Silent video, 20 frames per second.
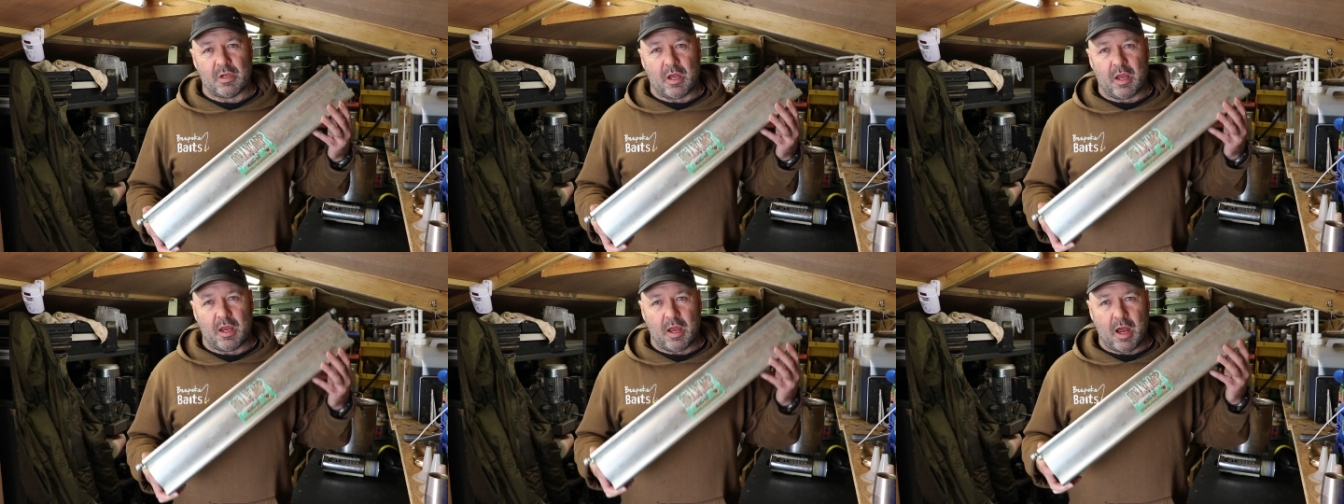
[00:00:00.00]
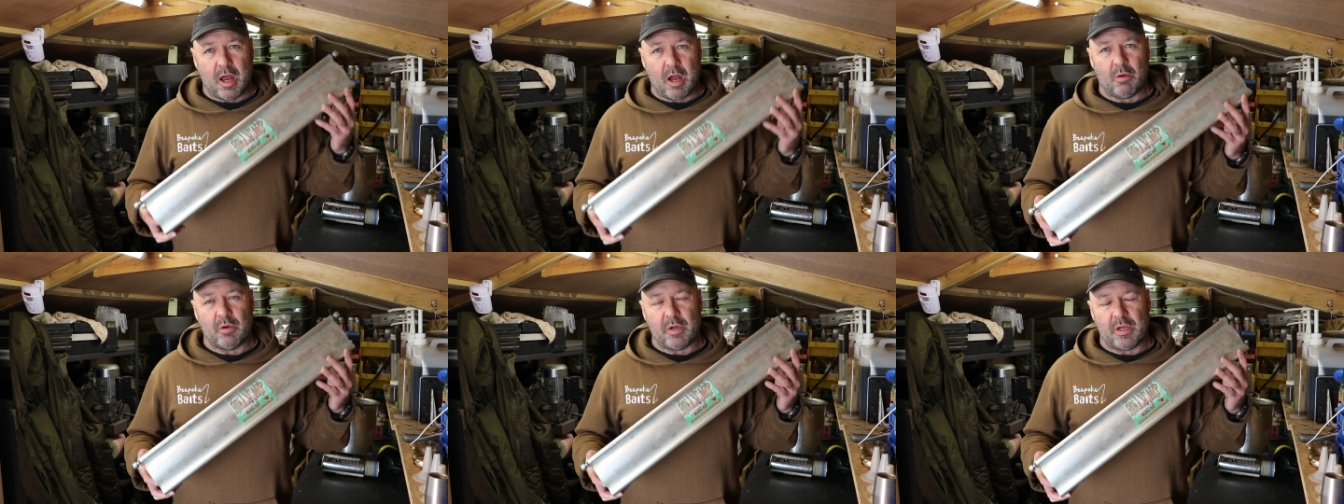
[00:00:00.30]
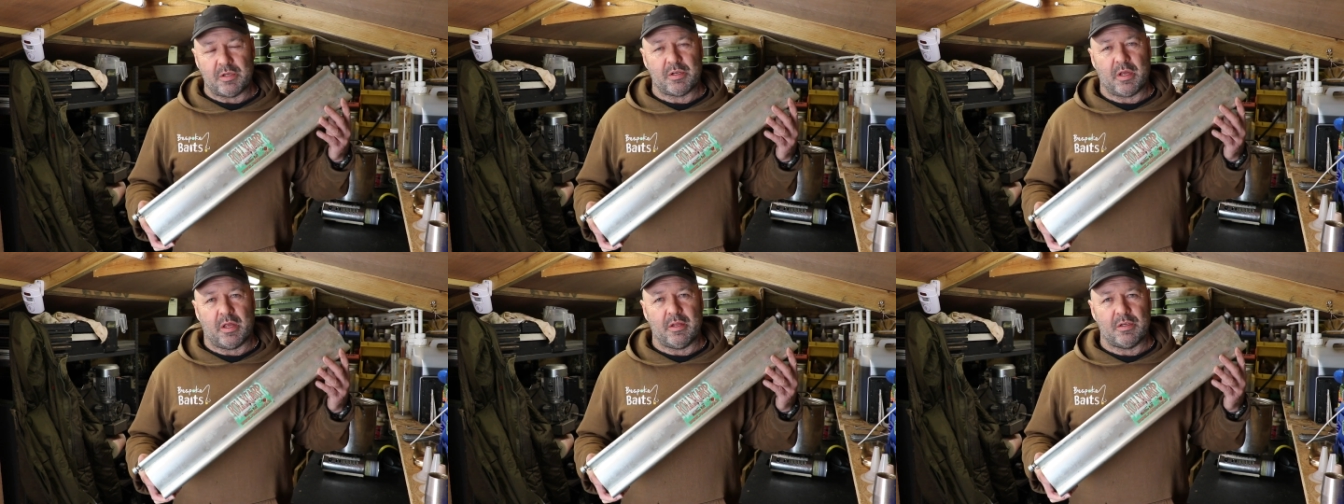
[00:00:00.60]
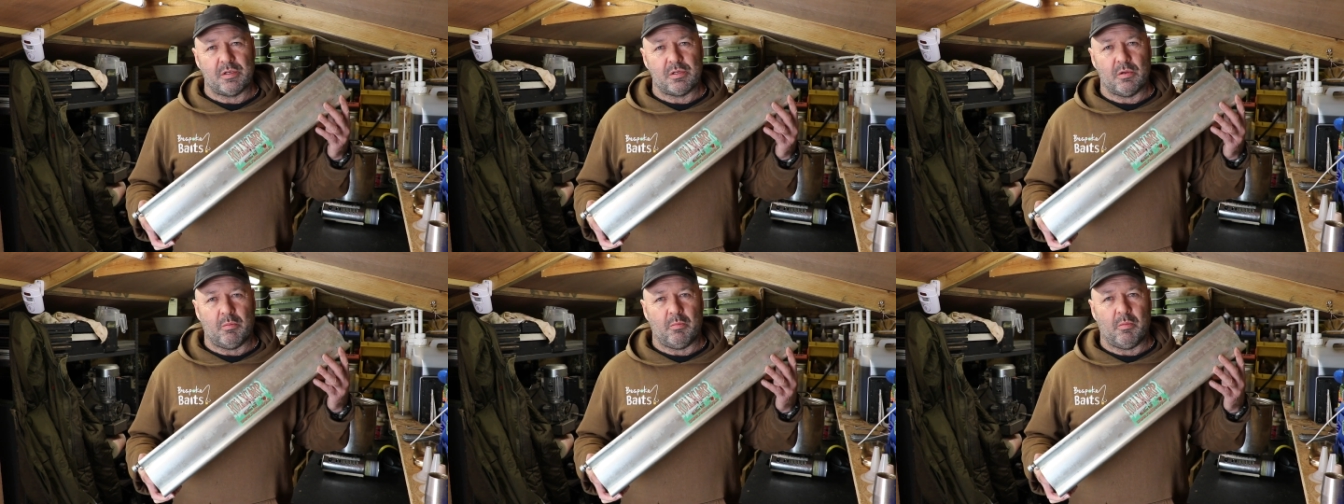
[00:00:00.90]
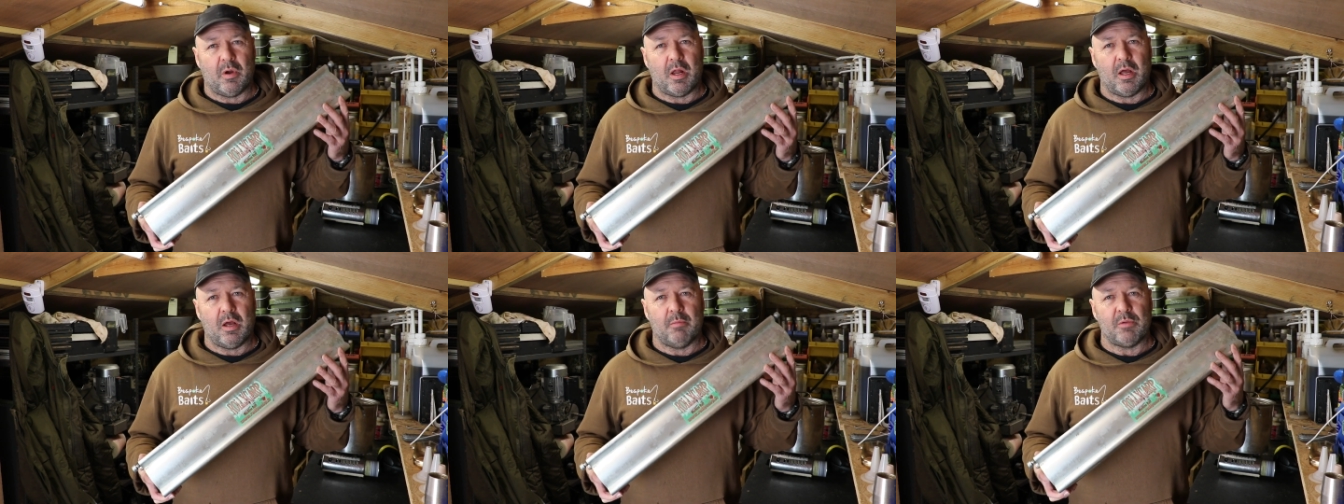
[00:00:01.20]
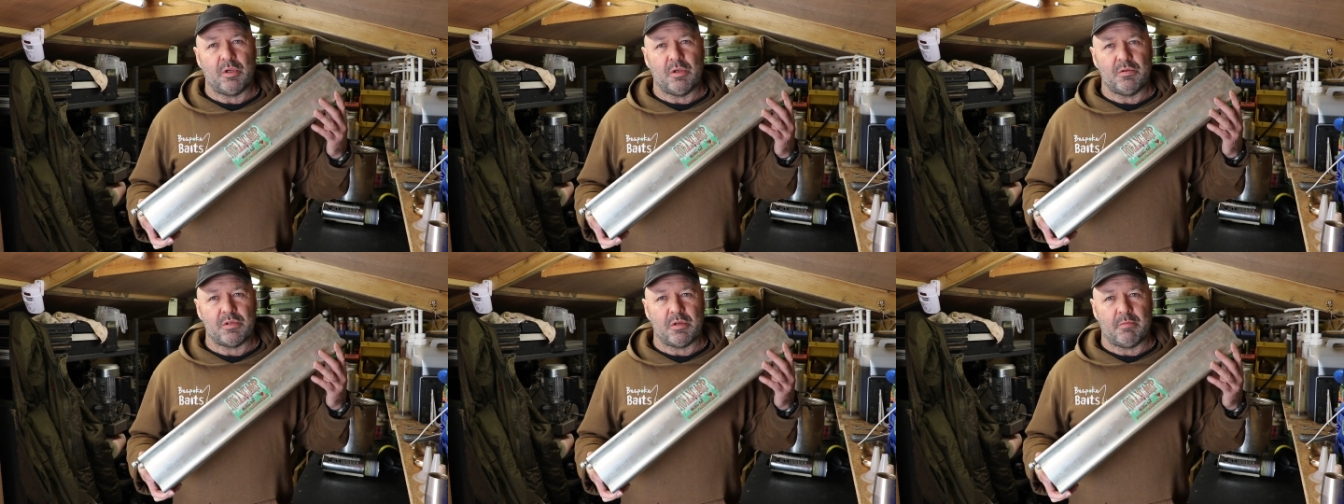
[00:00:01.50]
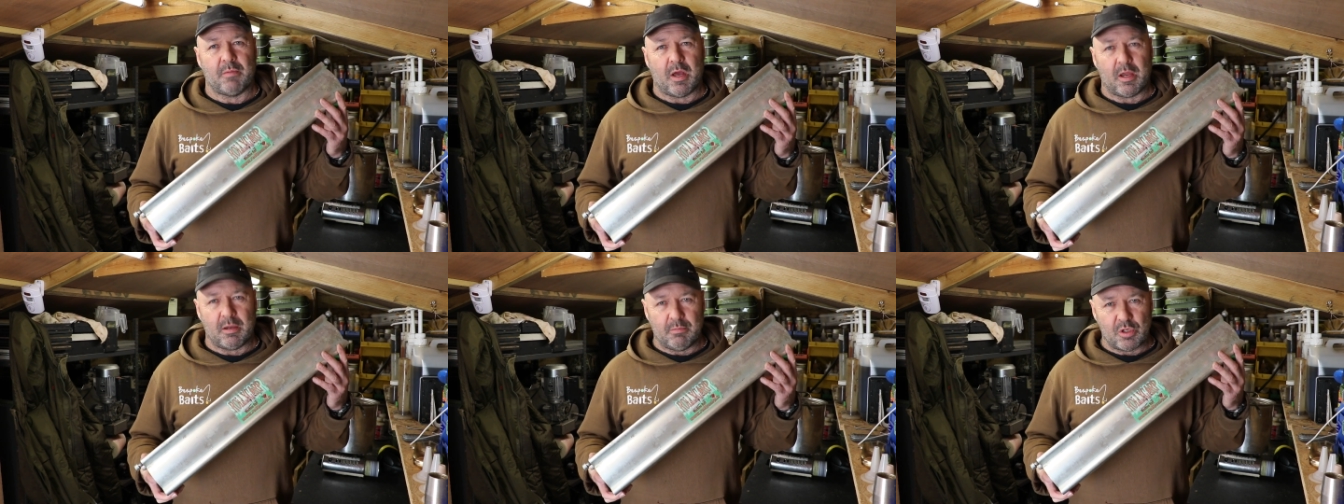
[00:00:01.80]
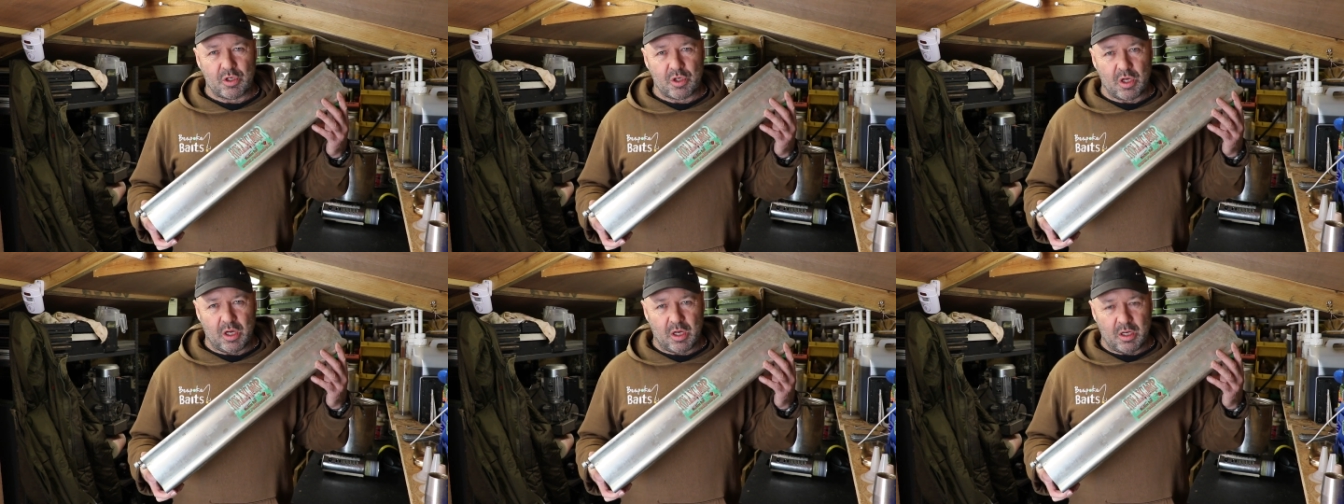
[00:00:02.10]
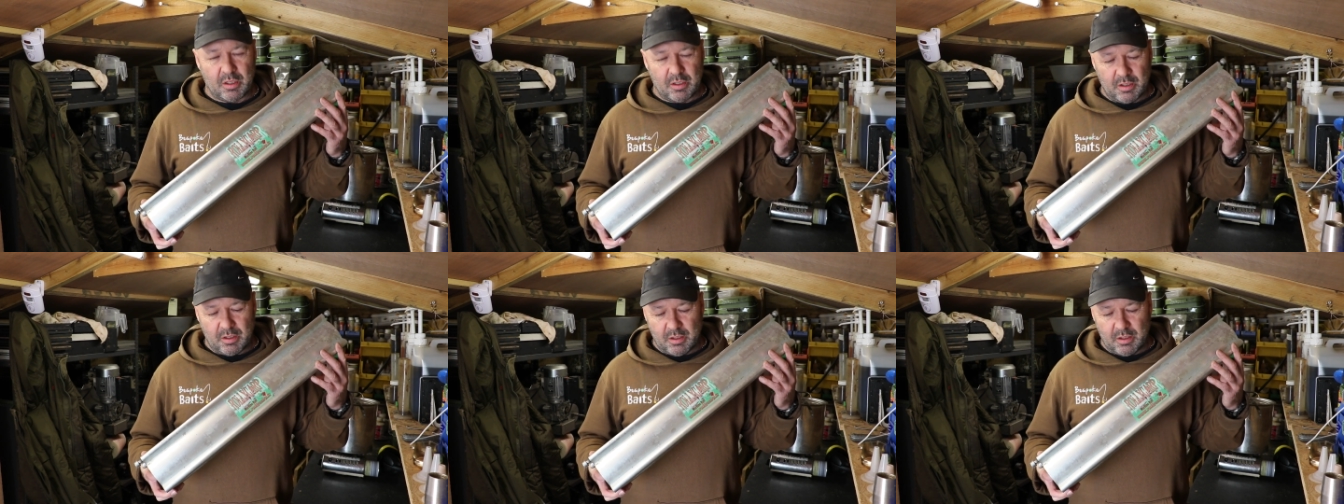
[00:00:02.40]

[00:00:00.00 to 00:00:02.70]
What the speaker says: I only set this up when I'm using my machine.